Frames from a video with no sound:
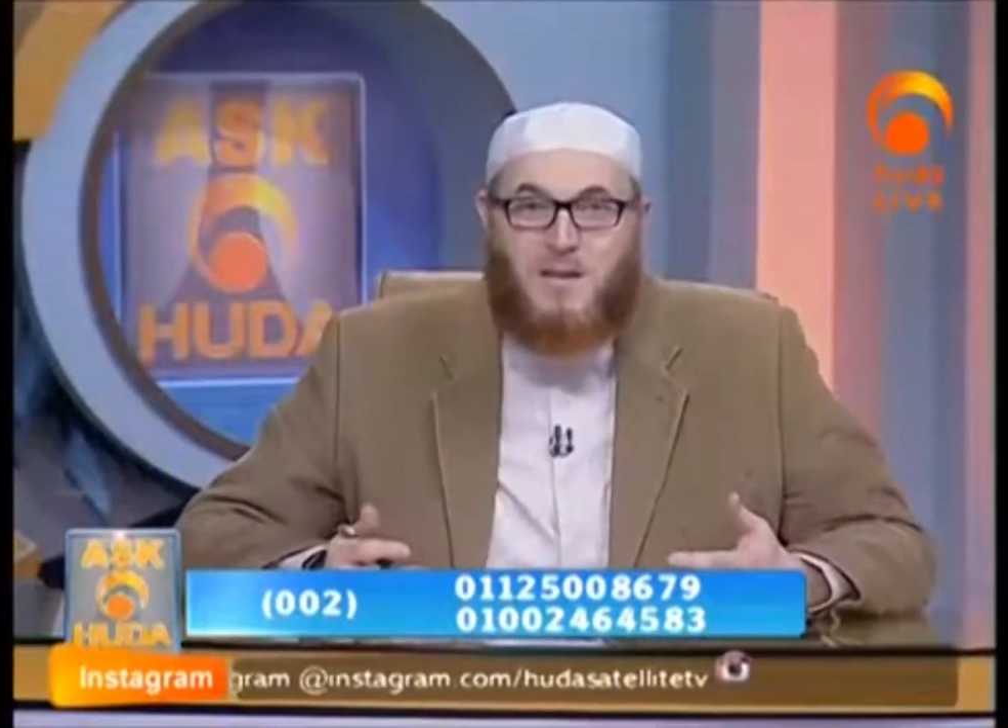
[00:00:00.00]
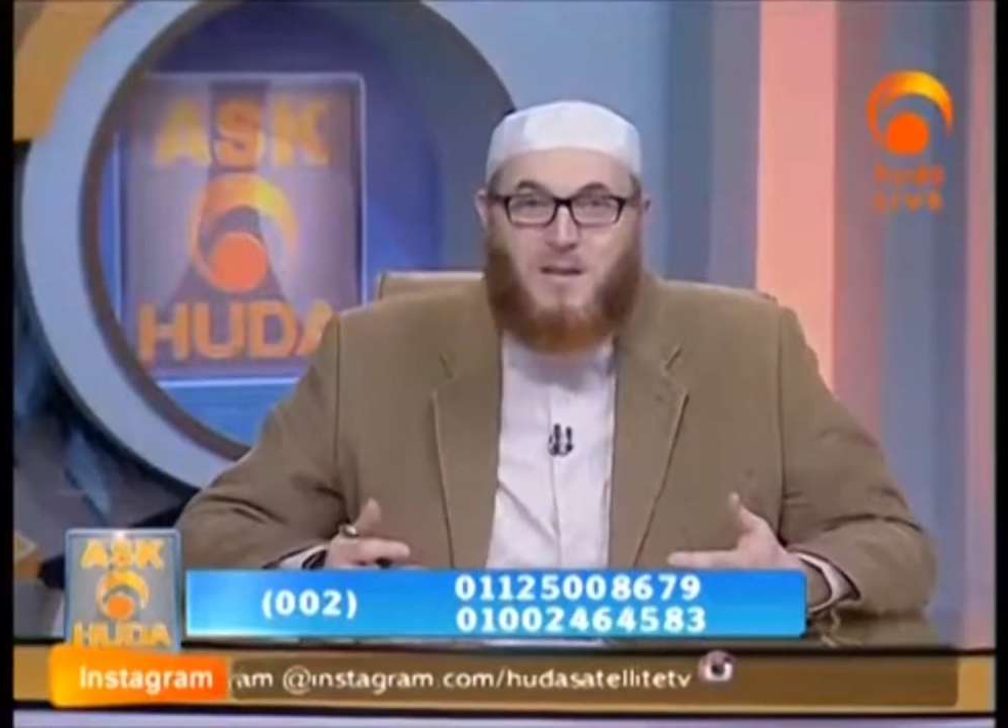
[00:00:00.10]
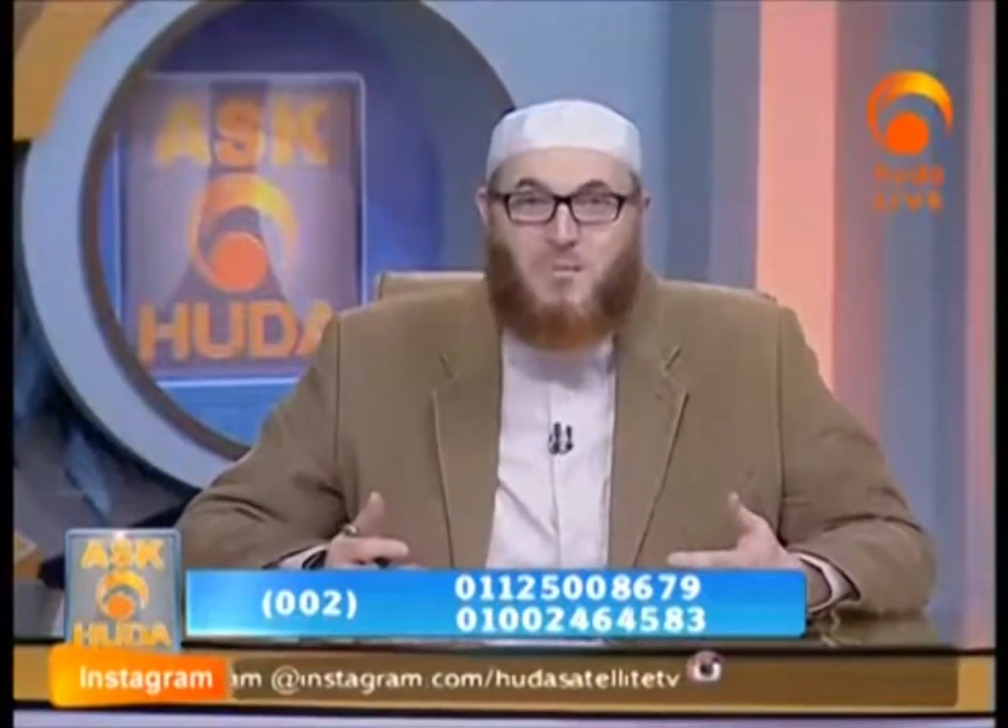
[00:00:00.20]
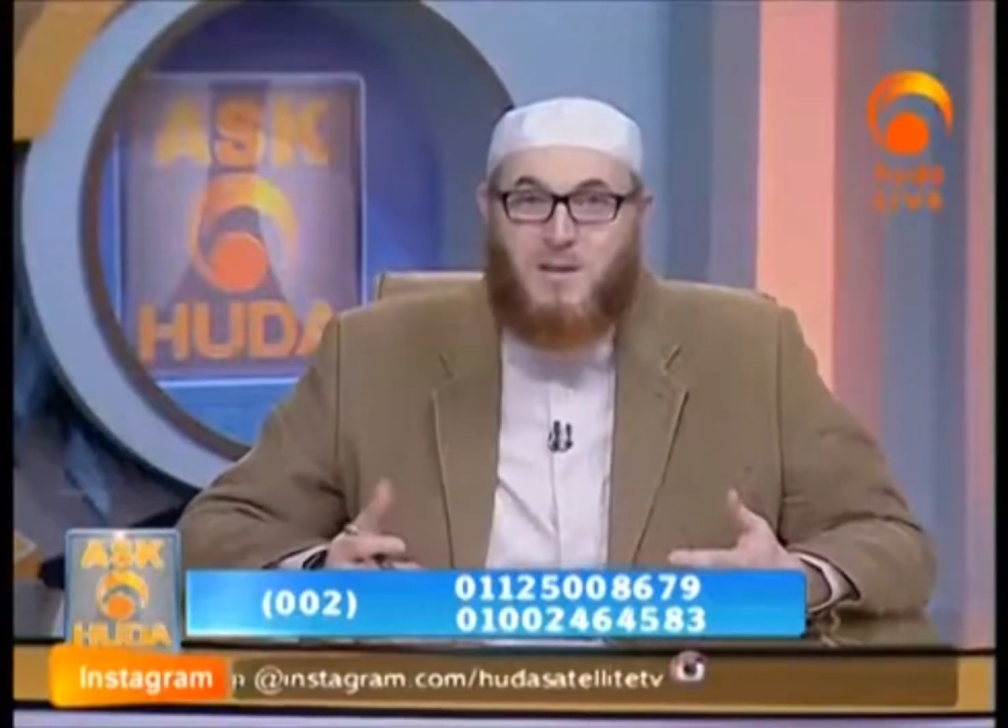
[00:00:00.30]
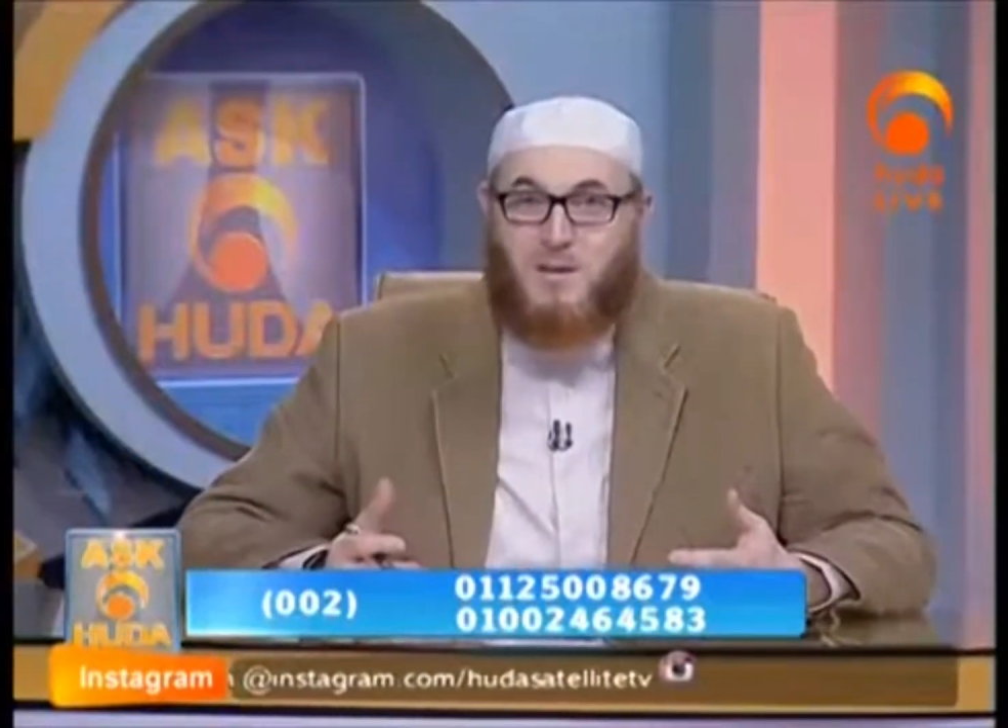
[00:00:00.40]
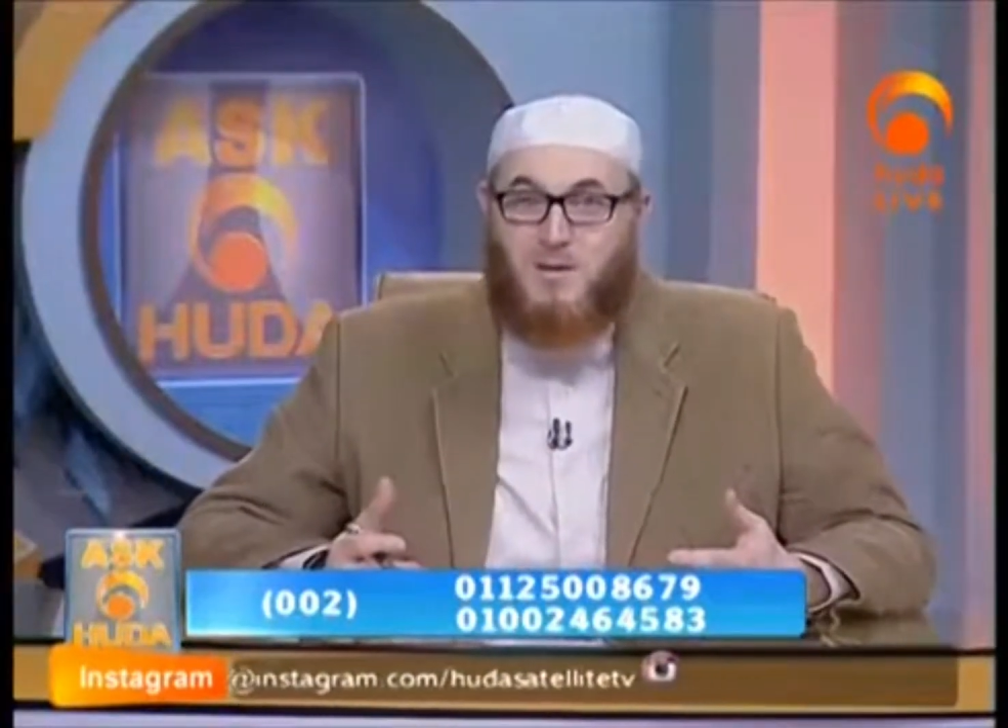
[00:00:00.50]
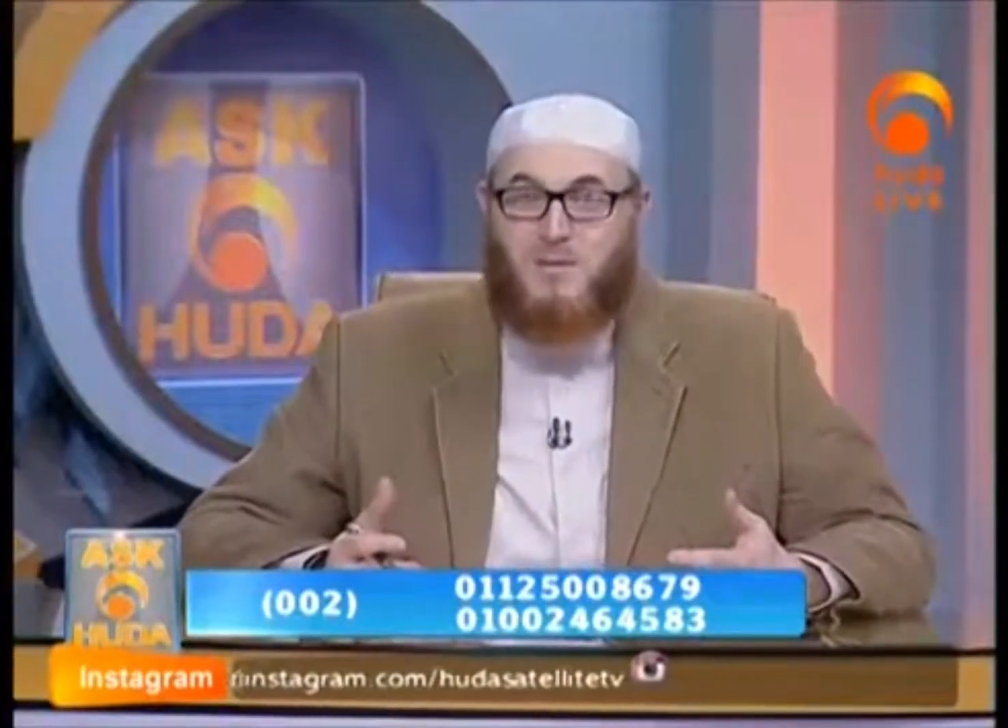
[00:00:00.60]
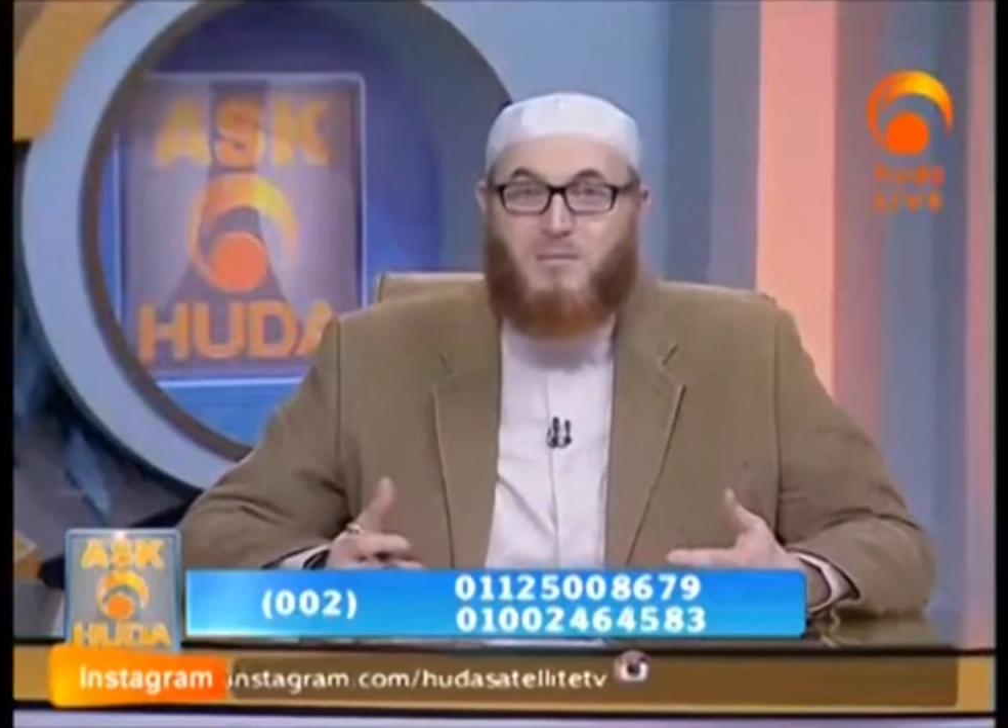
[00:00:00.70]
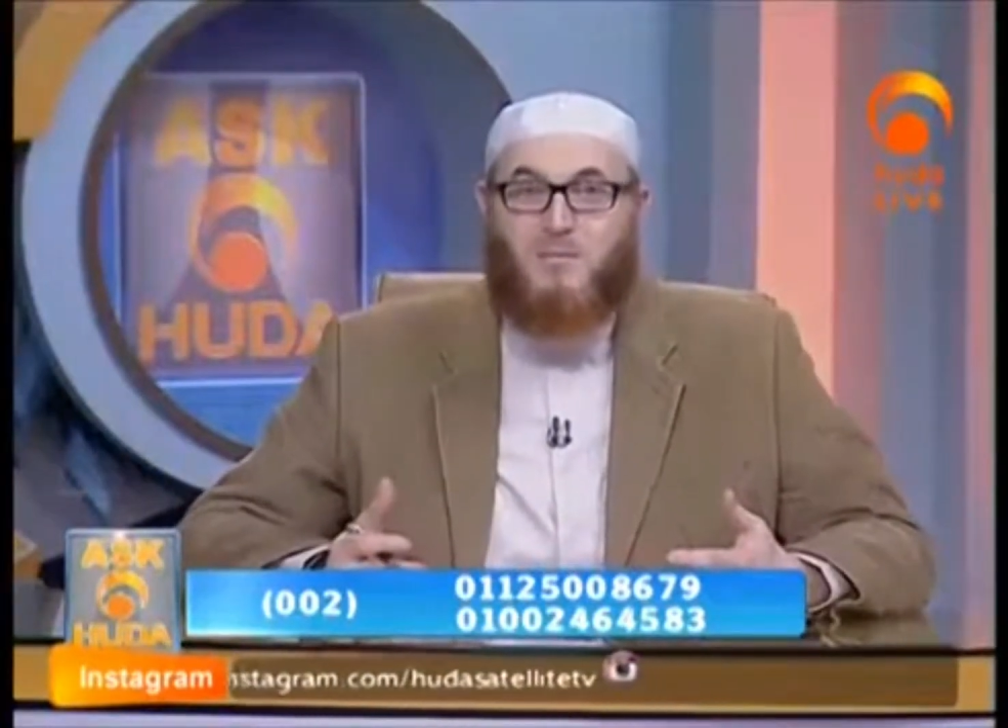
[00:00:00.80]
thick beard,